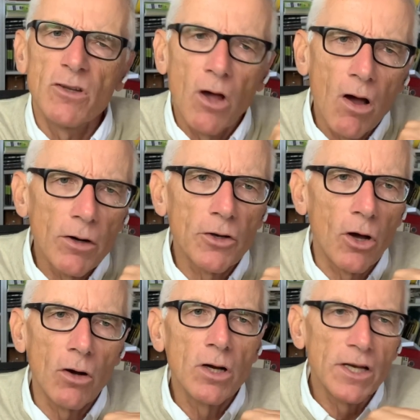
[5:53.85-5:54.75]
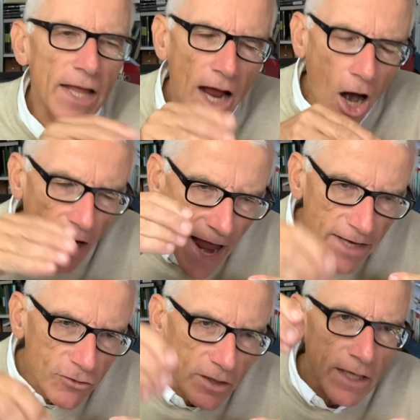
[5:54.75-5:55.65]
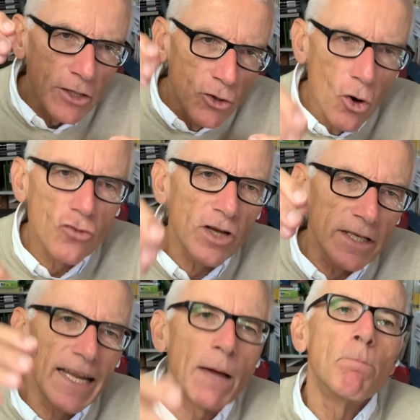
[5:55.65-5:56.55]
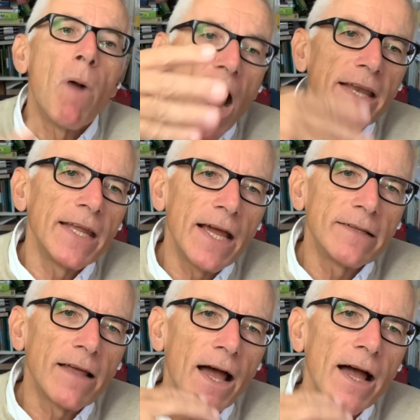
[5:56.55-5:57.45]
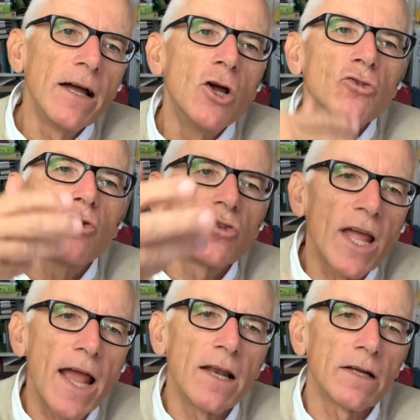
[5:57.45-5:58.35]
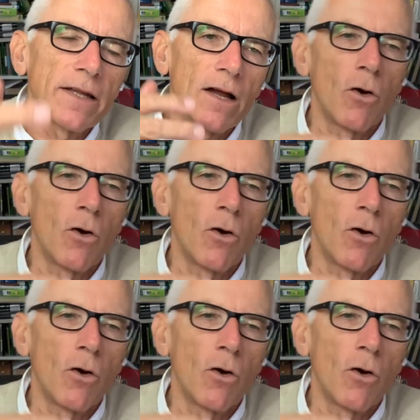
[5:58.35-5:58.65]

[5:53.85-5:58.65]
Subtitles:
No. They are actually using my data to tailor their